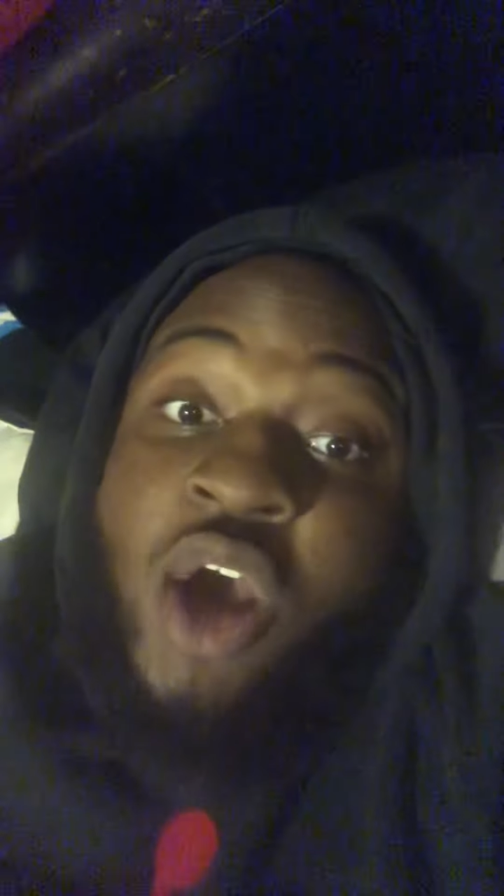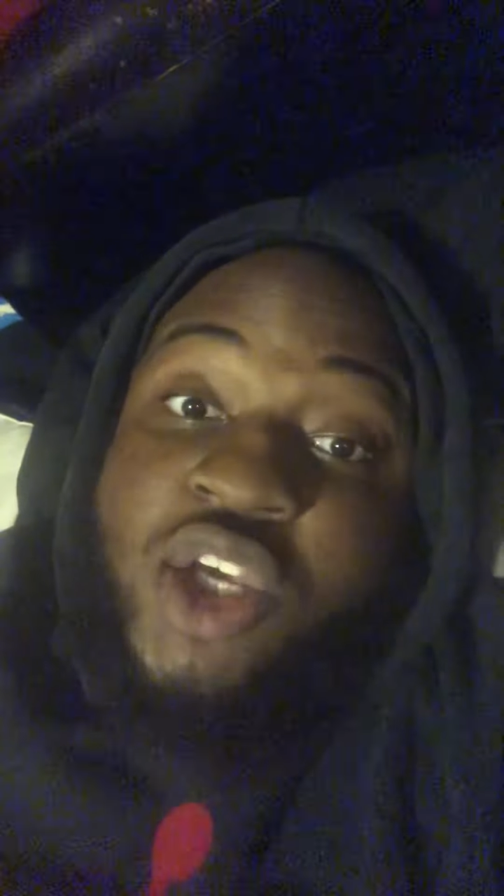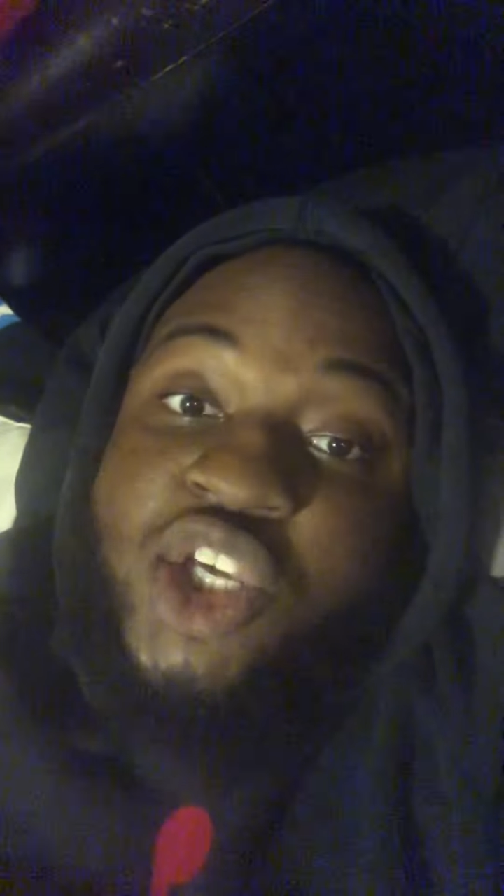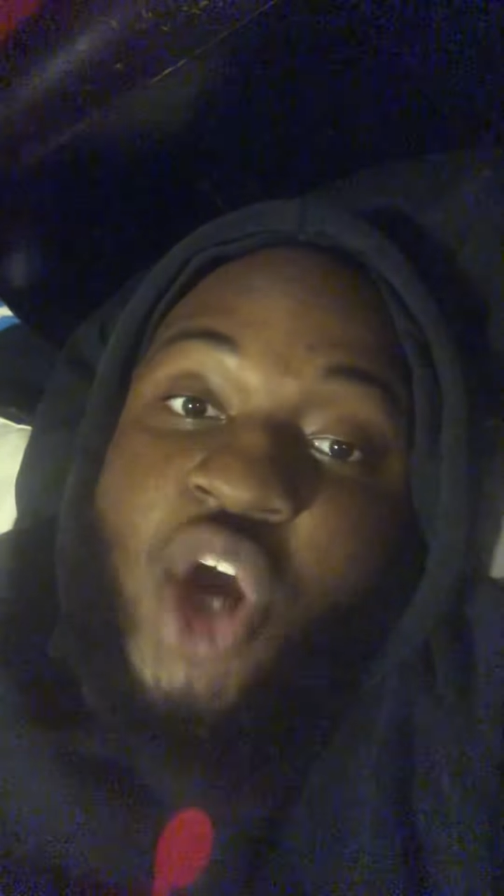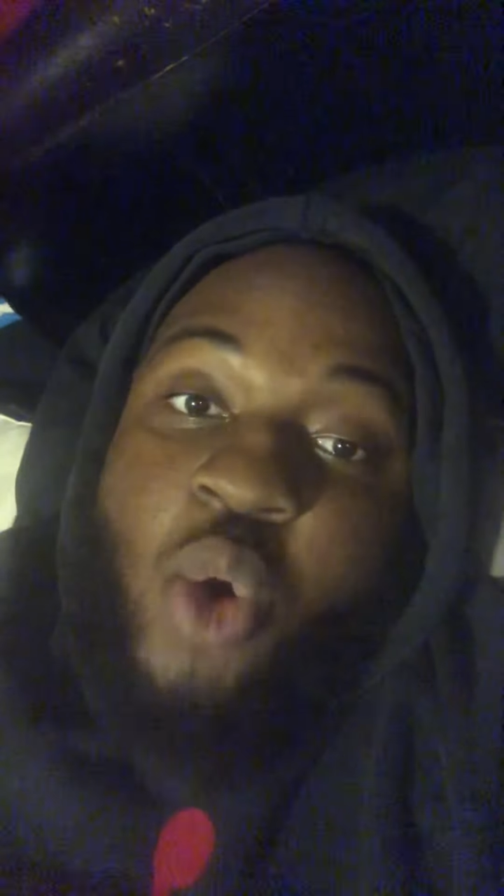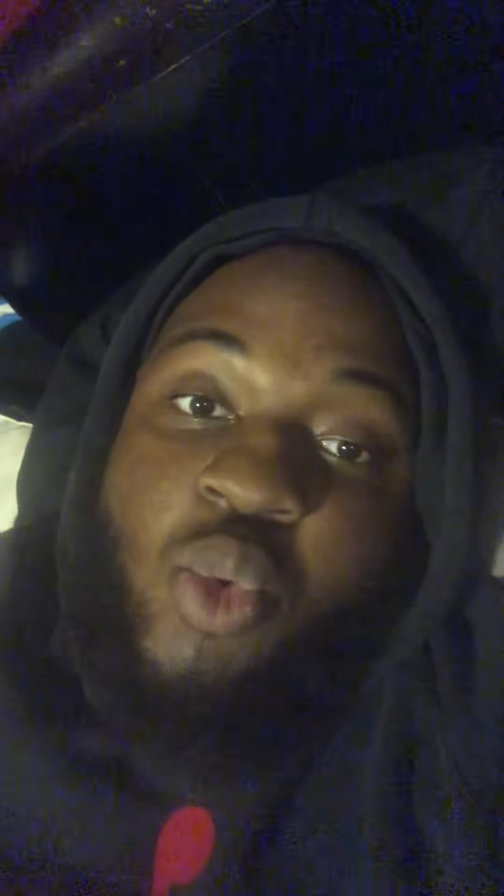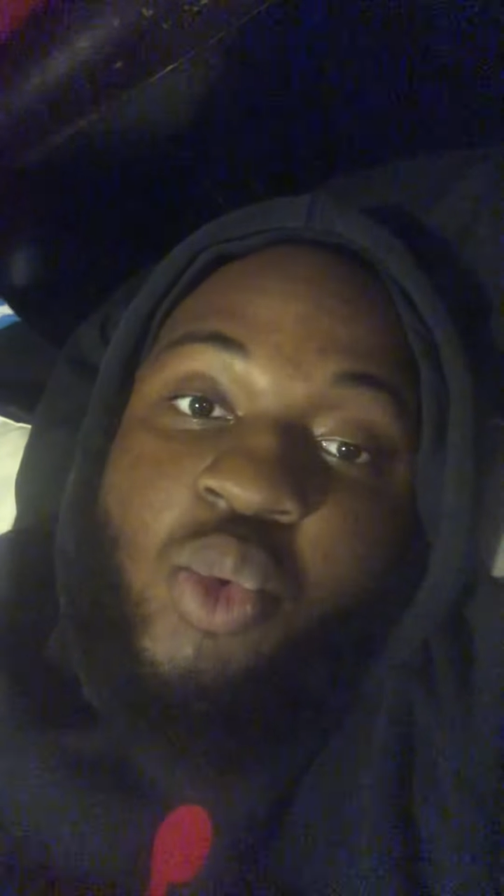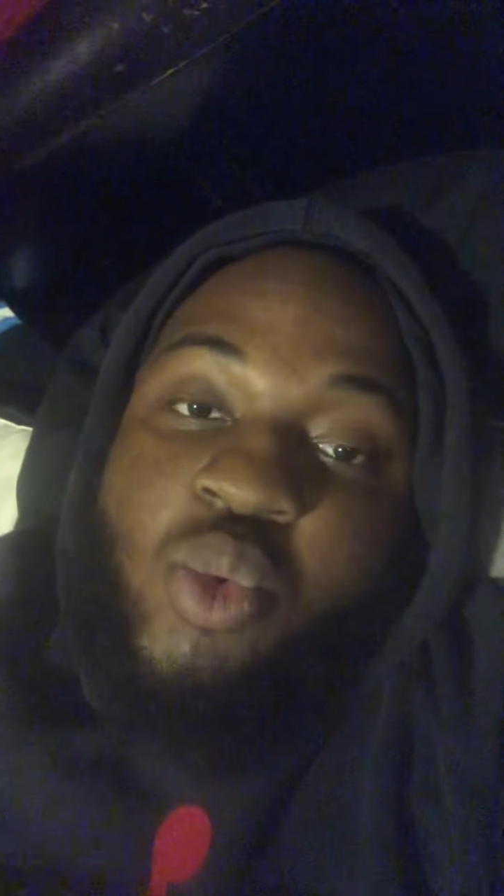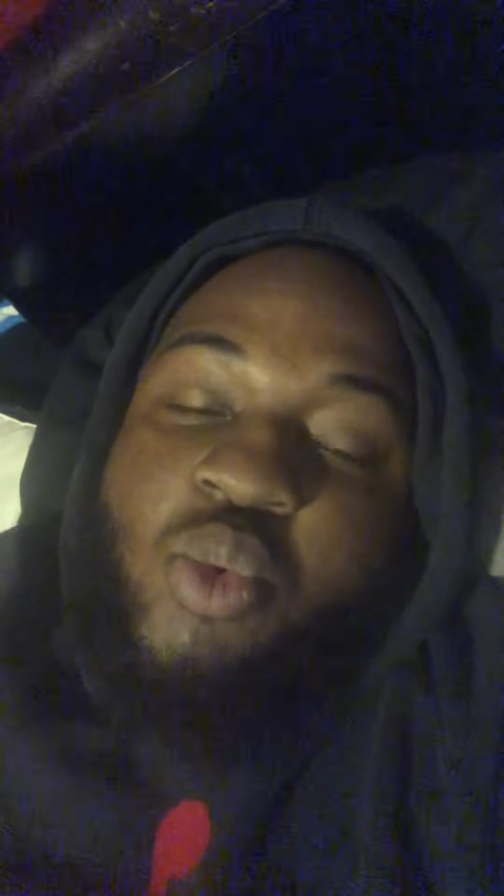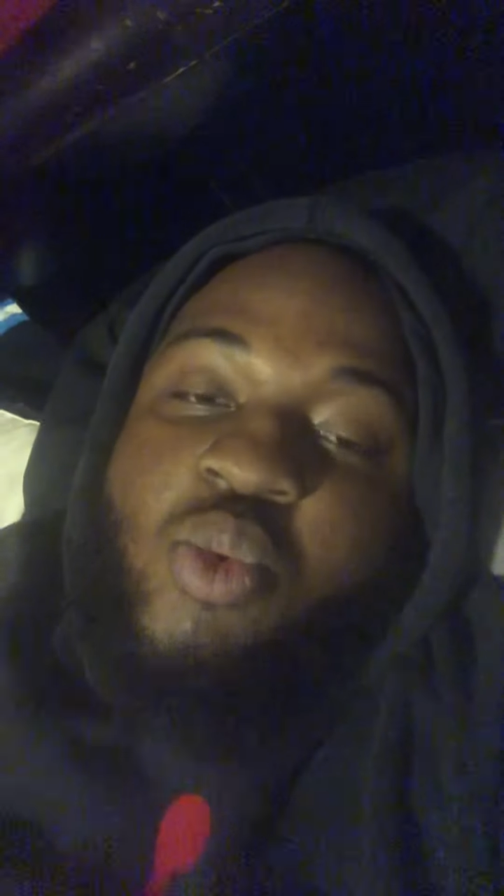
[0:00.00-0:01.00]
Yo,
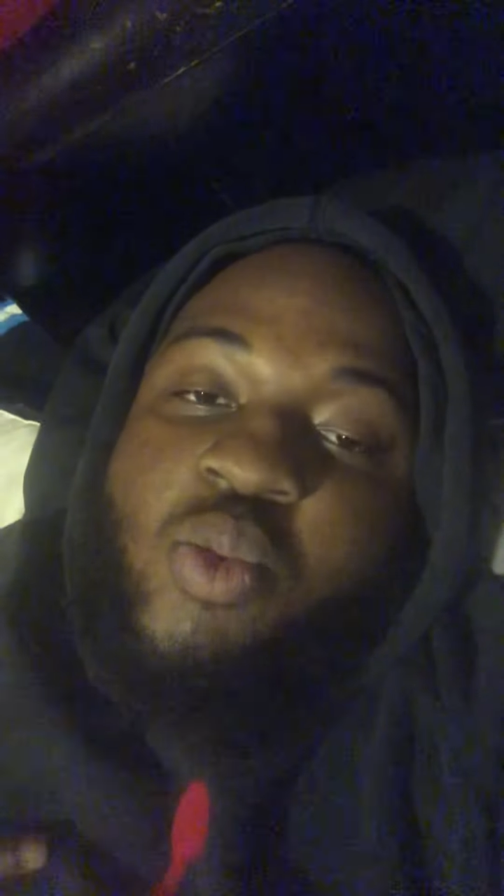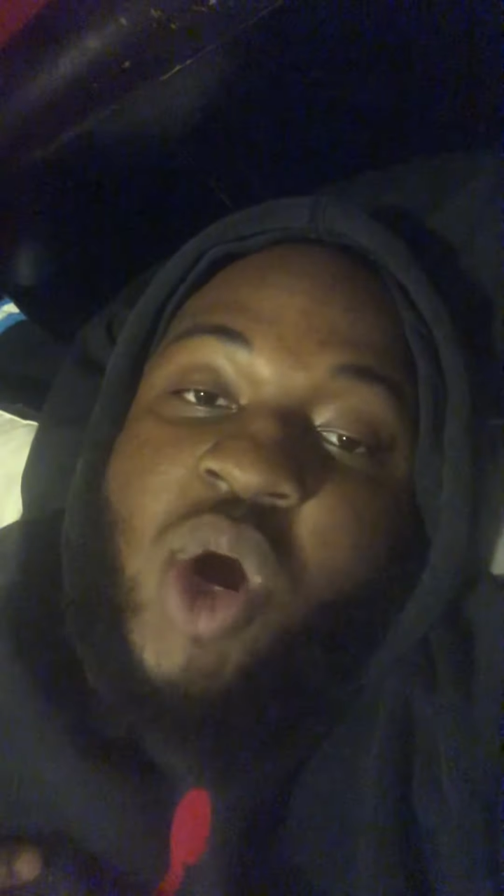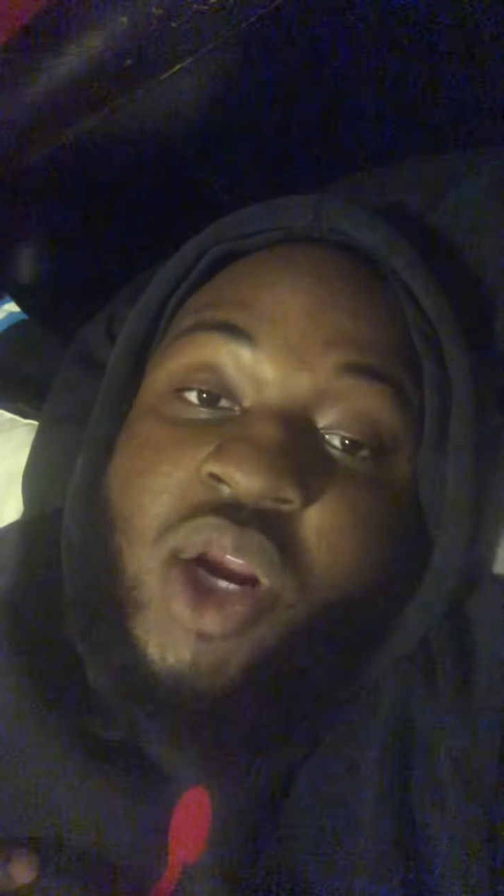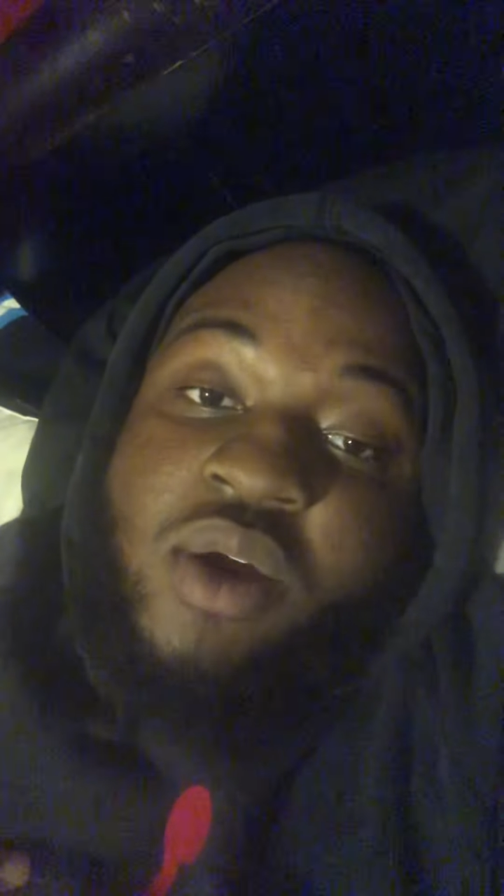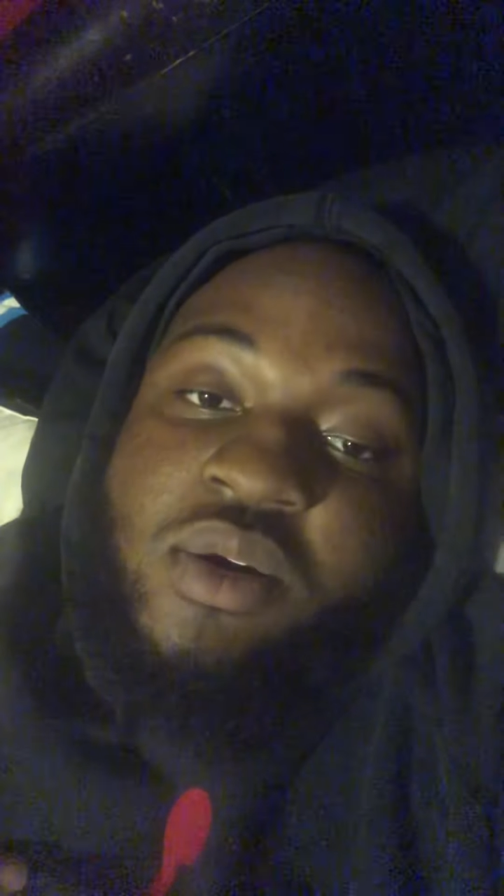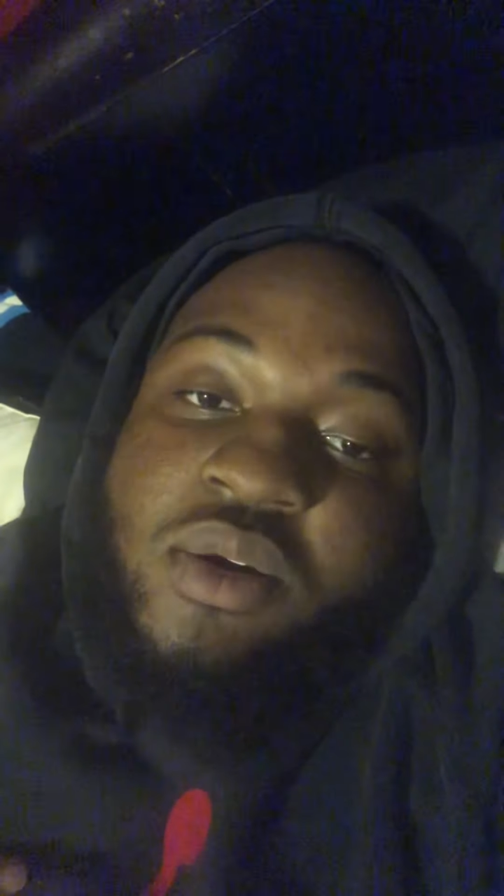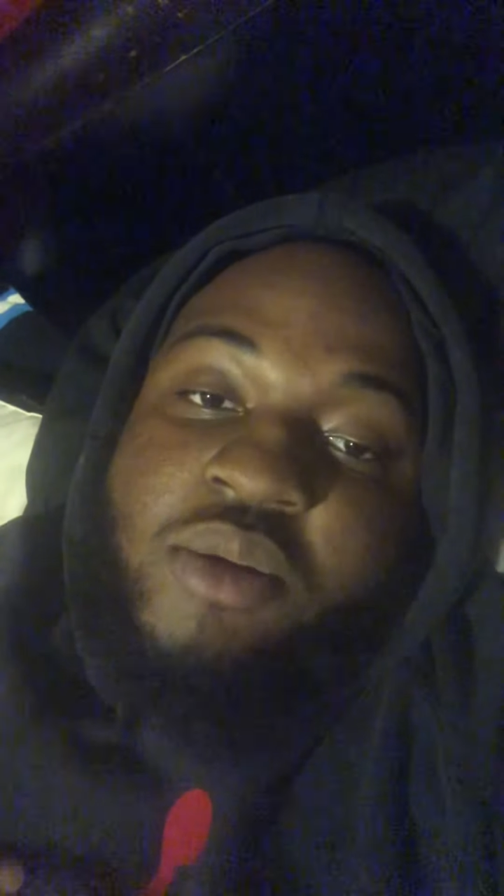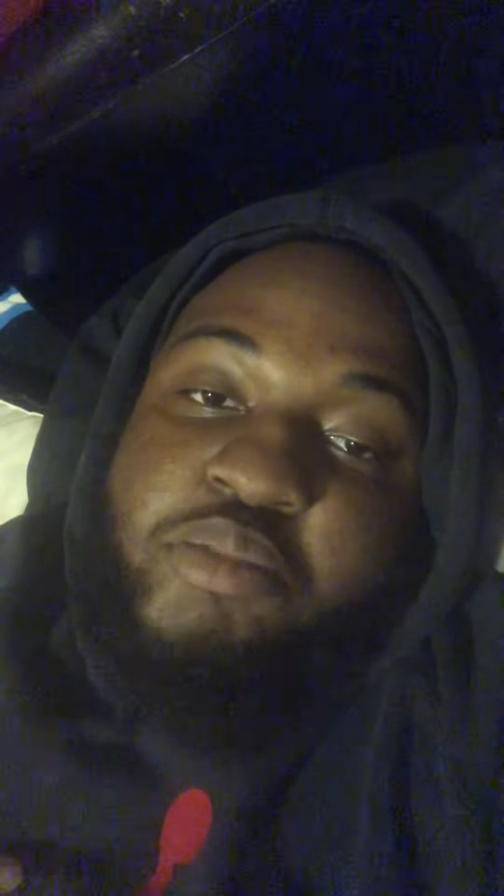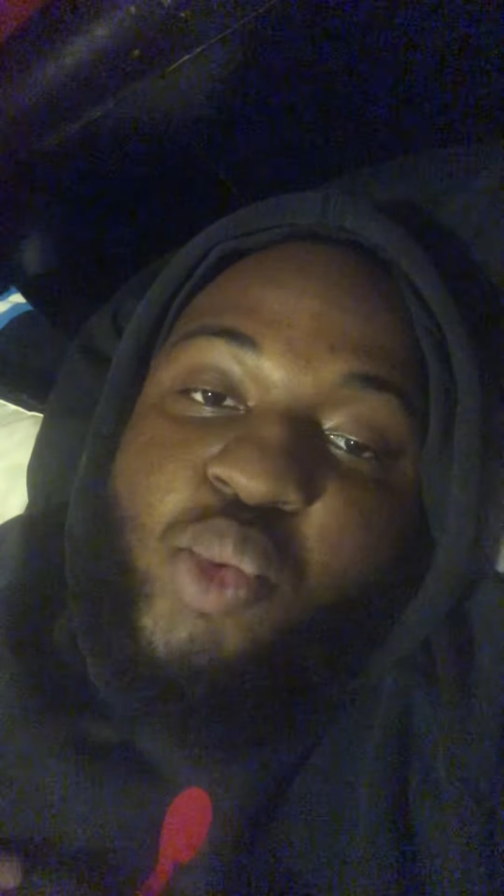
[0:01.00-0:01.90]
what up?